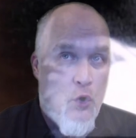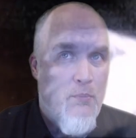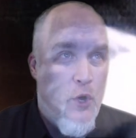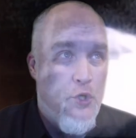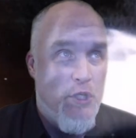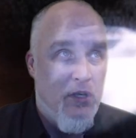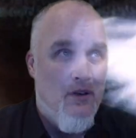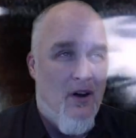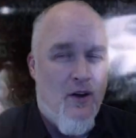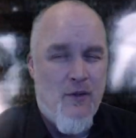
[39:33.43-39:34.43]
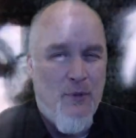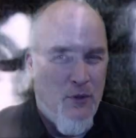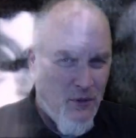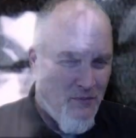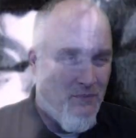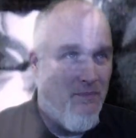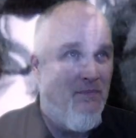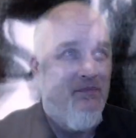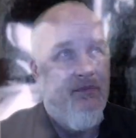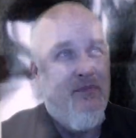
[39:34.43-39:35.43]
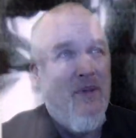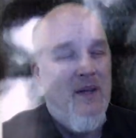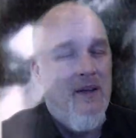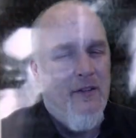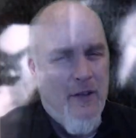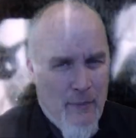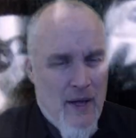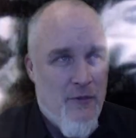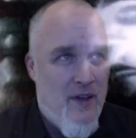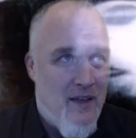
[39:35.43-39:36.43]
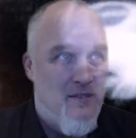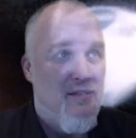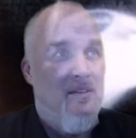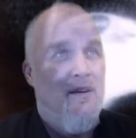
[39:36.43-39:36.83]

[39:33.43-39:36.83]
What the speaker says: motion on the moon? Think about this.